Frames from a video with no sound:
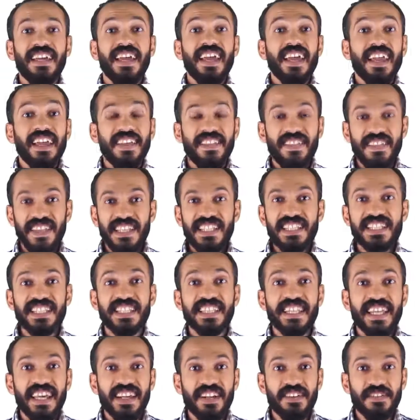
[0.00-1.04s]
In
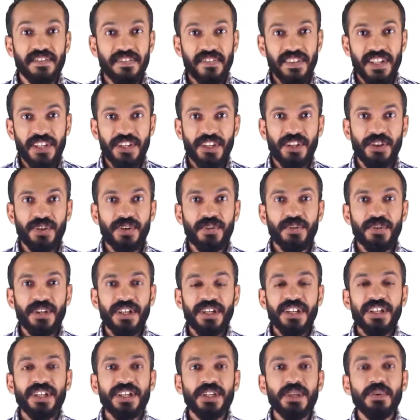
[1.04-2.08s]
this letter video,
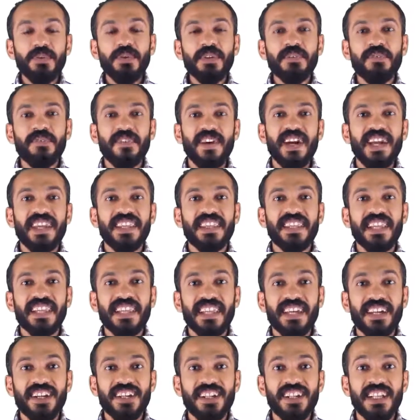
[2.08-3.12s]
you will find the
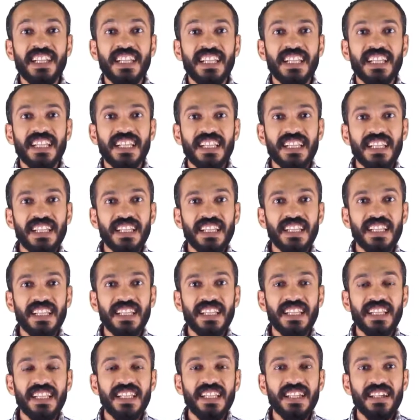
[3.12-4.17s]
letter
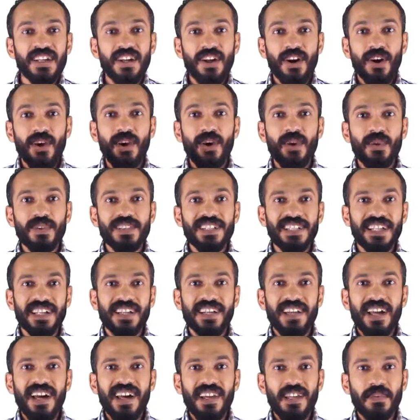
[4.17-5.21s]
O holding
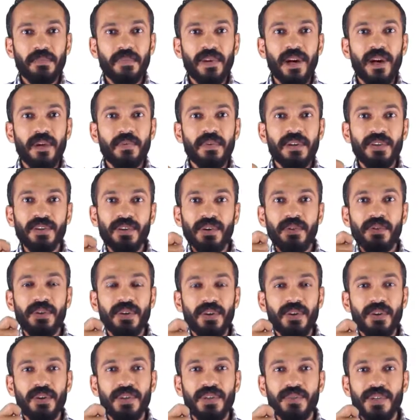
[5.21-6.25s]
a lollipop and going
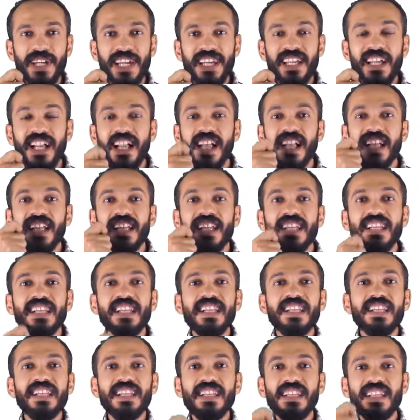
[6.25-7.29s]
all the way
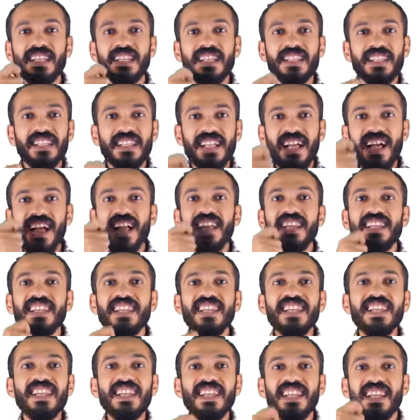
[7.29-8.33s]
O,
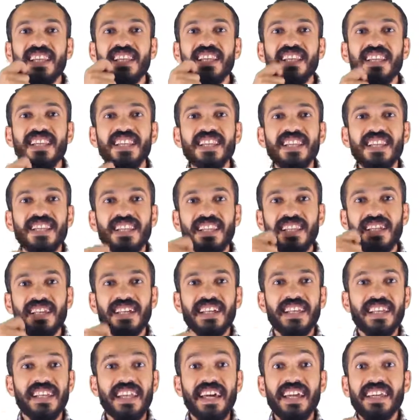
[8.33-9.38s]

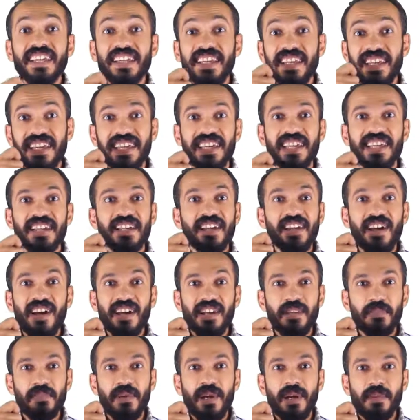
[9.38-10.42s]
O, like licking
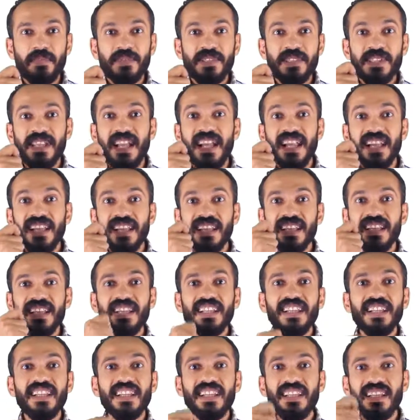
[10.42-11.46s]
lollipops.
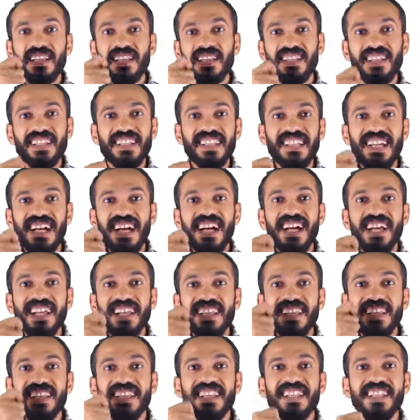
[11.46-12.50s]
O,
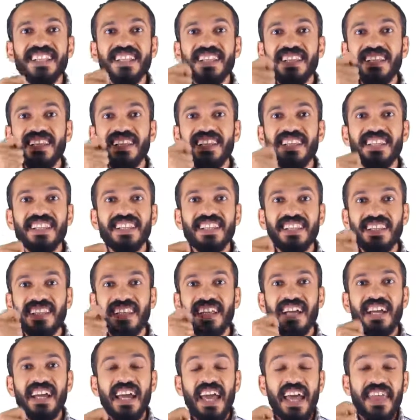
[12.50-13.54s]

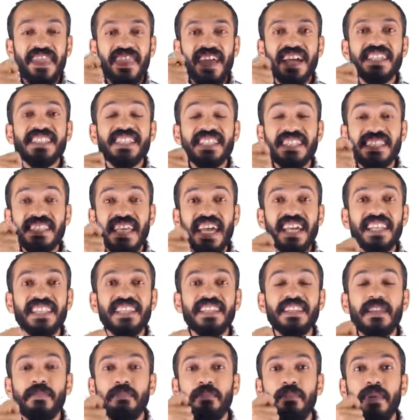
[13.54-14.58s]
O. And that's
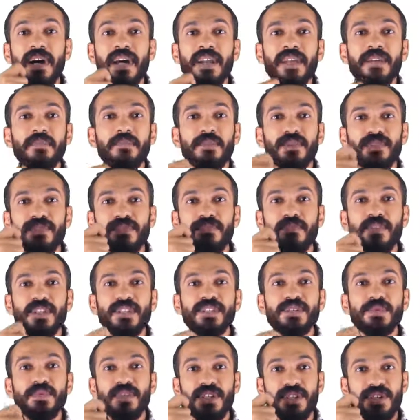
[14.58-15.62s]
exactly the body
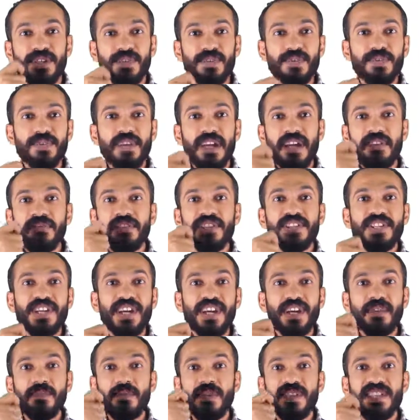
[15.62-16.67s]
movement we do every
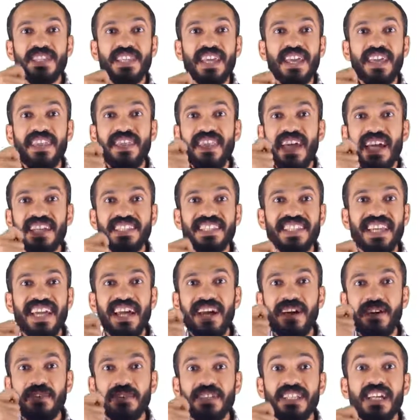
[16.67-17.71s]
time we say that
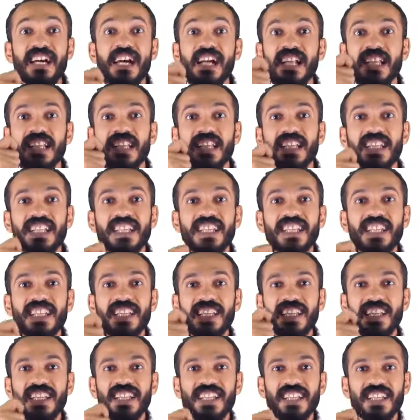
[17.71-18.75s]
sound.
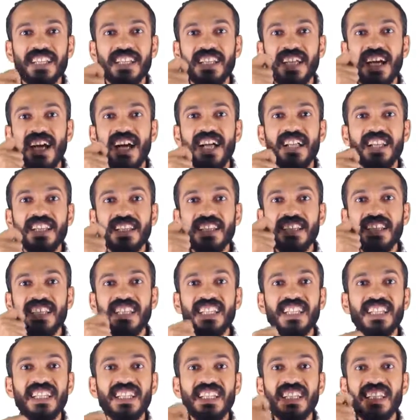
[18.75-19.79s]
O,
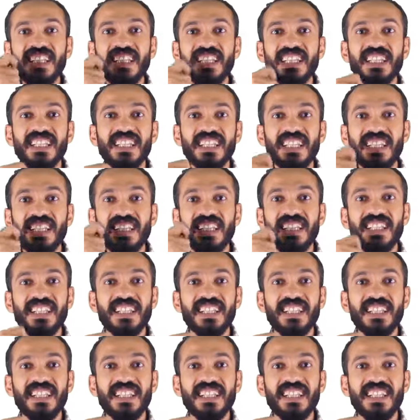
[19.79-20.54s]
O.